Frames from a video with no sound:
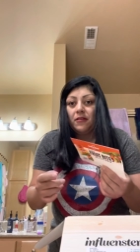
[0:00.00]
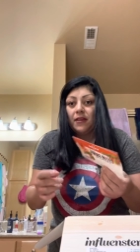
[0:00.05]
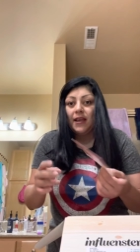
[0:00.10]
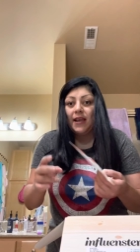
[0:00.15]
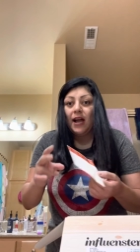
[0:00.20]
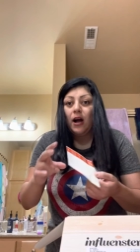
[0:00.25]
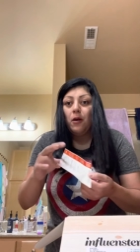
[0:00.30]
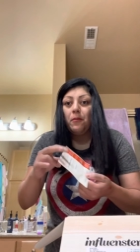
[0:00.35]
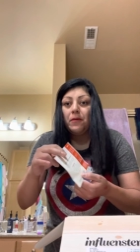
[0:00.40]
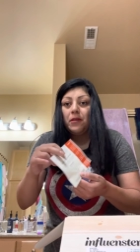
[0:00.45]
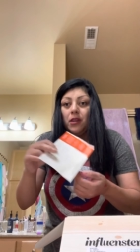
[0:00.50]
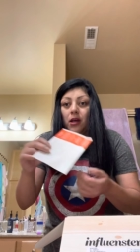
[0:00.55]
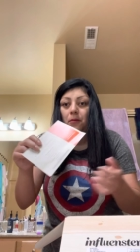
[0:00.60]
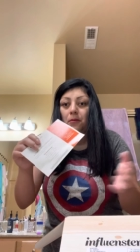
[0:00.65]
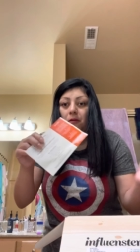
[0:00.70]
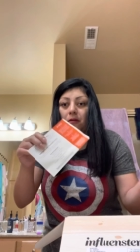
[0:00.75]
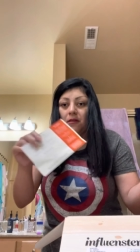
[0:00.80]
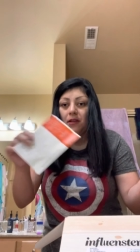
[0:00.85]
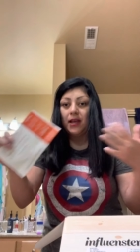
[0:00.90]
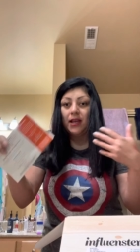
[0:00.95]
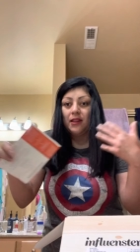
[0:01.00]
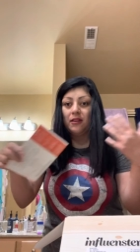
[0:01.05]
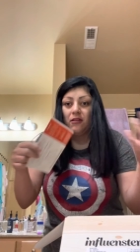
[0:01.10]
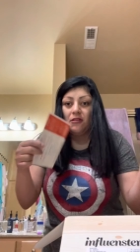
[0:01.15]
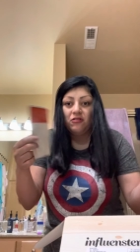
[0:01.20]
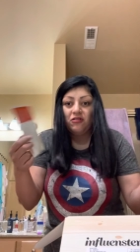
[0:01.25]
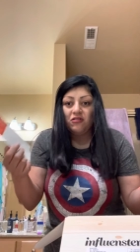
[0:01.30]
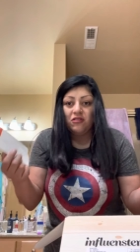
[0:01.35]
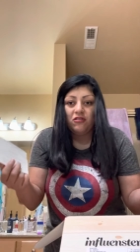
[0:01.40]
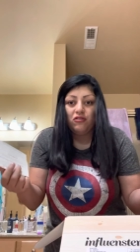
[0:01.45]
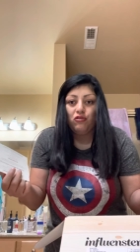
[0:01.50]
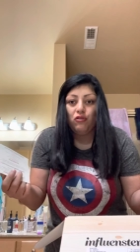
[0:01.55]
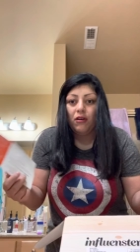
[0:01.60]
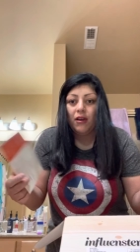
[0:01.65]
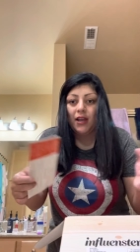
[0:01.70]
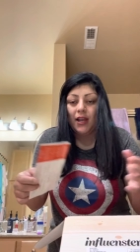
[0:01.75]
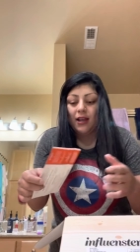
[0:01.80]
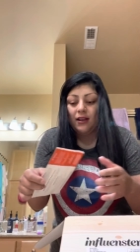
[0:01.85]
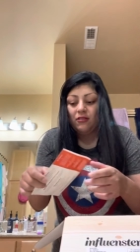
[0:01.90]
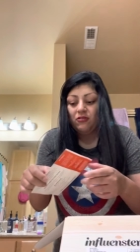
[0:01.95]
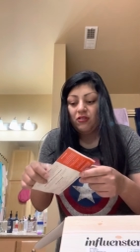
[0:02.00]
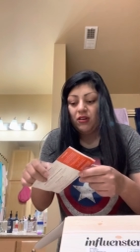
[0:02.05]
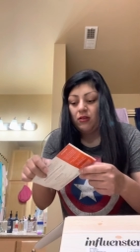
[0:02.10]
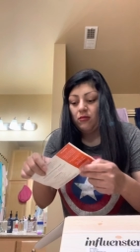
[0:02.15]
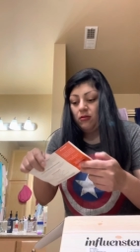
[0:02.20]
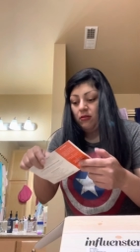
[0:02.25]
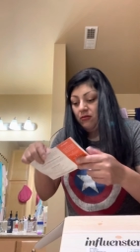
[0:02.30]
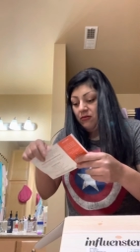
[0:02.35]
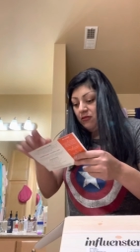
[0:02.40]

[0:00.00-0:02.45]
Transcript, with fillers: like helping them or like they're just enjoying it in general.